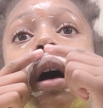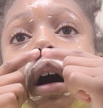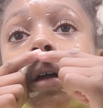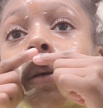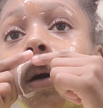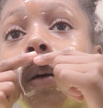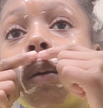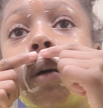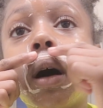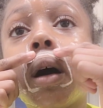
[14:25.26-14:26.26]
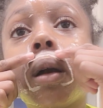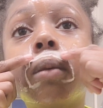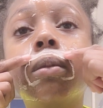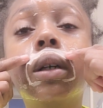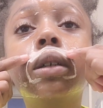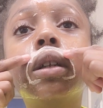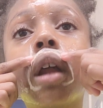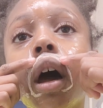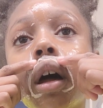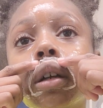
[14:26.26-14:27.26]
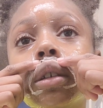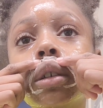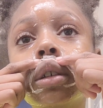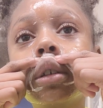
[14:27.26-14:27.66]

Got a whole, I got a mustache.